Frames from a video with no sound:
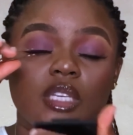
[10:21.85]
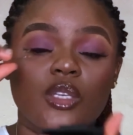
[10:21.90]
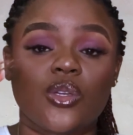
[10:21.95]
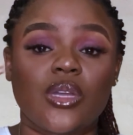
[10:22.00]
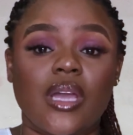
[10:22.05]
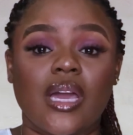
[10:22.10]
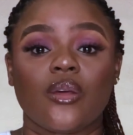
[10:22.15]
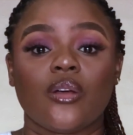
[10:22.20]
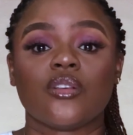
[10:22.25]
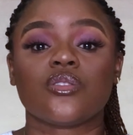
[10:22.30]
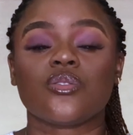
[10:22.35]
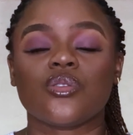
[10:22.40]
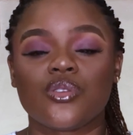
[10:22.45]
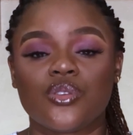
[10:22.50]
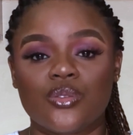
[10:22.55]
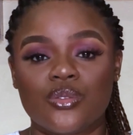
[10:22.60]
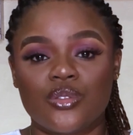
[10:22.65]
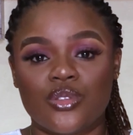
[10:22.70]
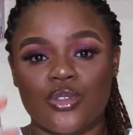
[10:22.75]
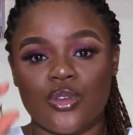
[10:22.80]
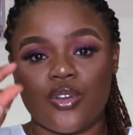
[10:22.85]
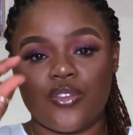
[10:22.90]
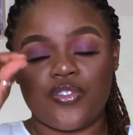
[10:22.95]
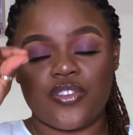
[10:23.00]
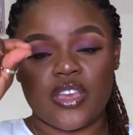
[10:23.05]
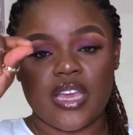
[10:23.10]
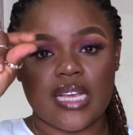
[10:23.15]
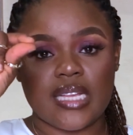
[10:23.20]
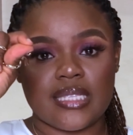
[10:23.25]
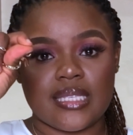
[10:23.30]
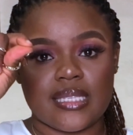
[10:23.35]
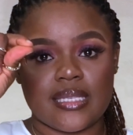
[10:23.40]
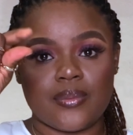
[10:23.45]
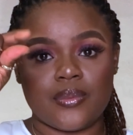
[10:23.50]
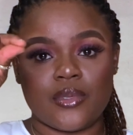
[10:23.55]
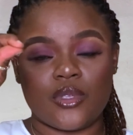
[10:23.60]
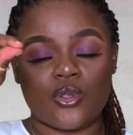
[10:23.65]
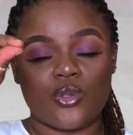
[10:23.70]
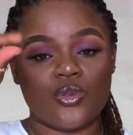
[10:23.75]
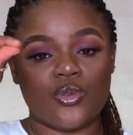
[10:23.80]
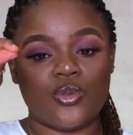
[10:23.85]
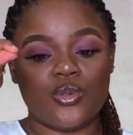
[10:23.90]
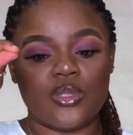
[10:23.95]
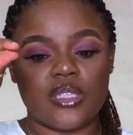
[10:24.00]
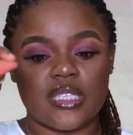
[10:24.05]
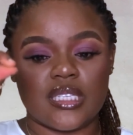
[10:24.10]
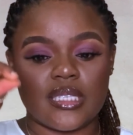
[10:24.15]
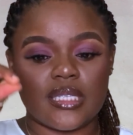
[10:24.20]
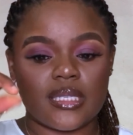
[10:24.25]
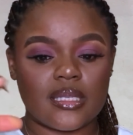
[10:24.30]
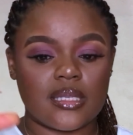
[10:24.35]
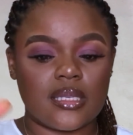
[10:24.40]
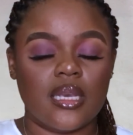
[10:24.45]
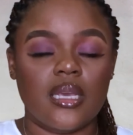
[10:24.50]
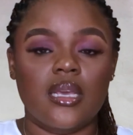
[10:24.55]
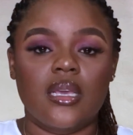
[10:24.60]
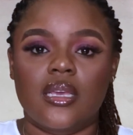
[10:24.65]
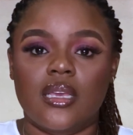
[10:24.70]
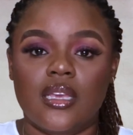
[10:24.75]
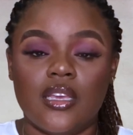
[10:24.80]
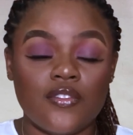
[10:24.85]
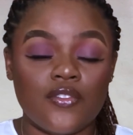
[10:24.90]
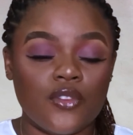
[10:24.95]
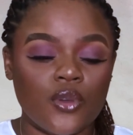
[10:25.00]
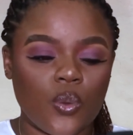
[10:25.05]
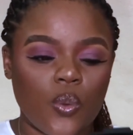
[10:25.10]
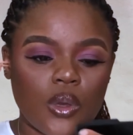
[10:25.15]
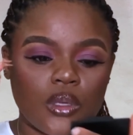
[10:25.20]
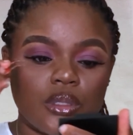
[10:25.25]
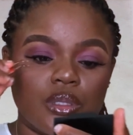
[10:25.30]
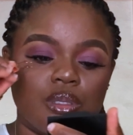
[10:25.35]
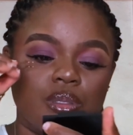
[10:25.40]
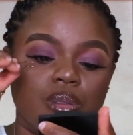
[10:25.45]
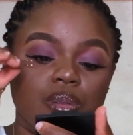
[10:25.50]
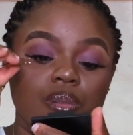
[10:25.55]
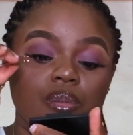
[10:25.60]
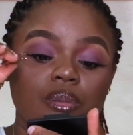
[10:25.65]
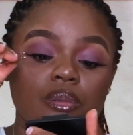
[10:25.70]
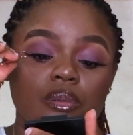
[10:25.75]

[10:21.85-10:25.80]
You can also use your fingertips to do this if you want to.